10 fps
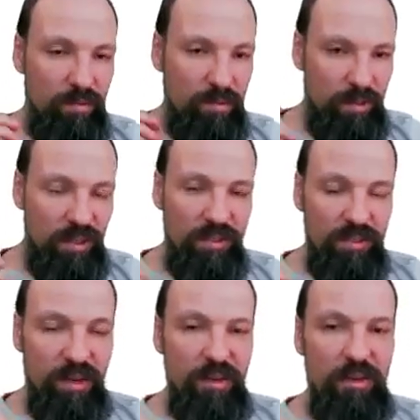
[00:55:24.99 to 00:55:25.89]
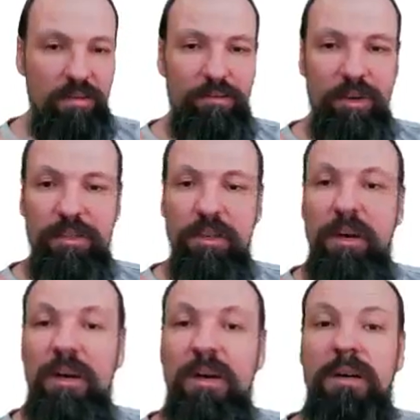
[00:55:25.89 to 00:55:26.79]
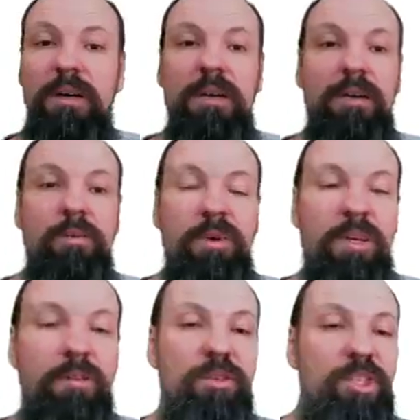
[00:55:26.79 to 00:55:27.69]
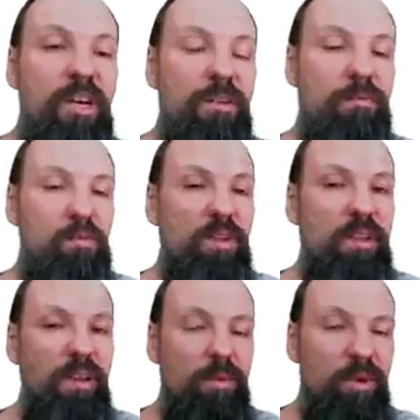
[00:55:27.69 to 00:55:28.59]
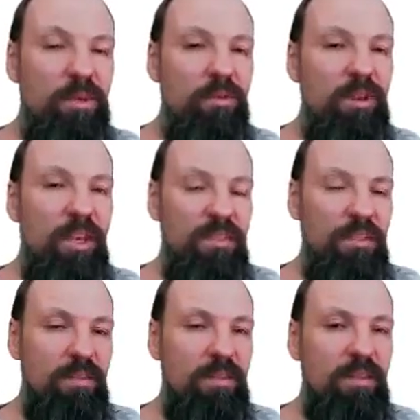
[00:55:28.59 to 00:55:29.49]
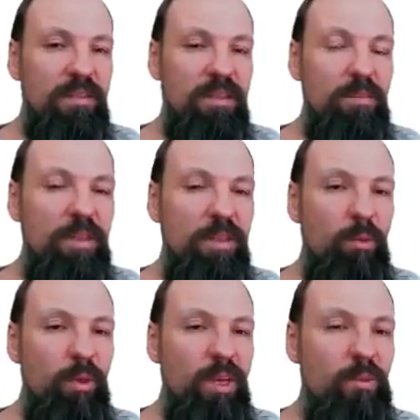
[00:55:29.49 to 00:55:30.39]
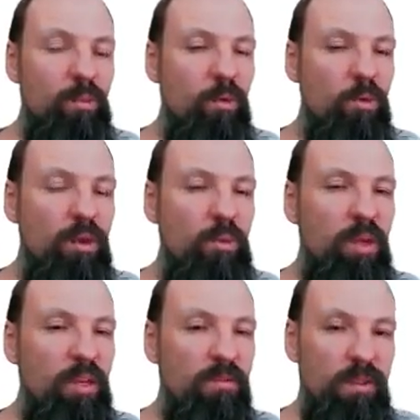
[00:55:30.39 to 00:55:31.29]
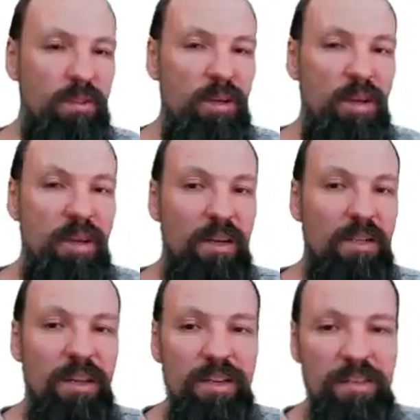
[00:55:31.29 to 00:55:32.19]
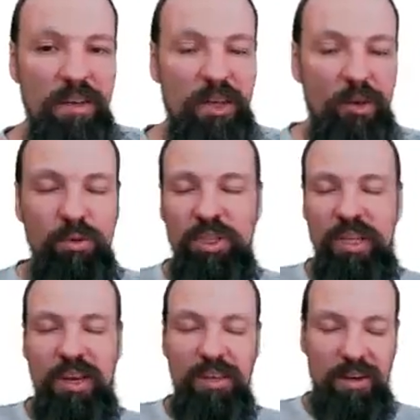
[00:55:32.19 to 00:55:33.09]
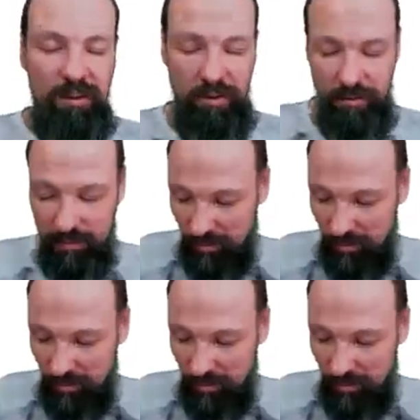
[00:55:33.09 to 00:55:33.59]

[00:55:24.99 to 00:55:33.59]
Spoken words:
sense, luckily for us, we cannot check it from the data, we cannot test it. This is something that we can only believe it. It has a huge technical